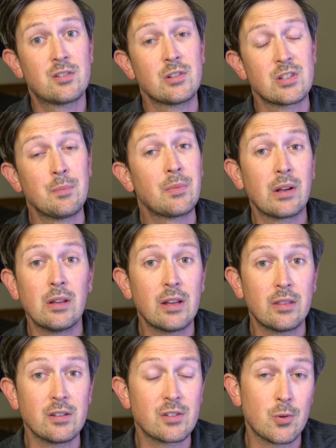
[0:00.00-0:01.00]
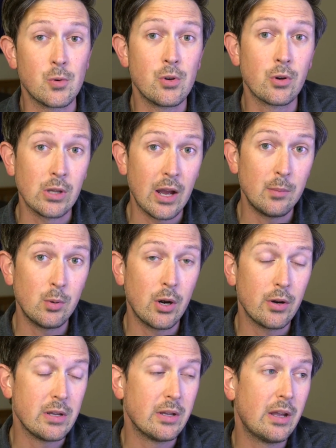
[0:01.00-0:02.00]
to something like this through your
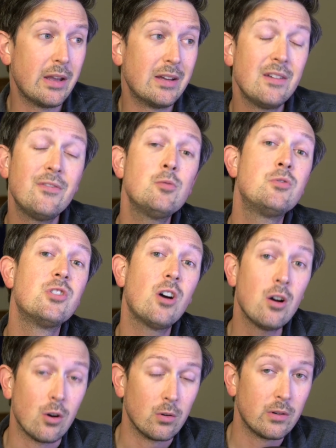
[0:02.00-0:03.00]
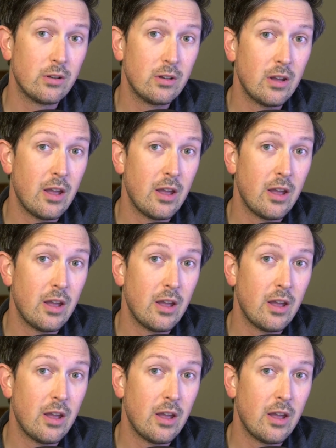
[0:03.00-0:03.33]
library, and if you don't,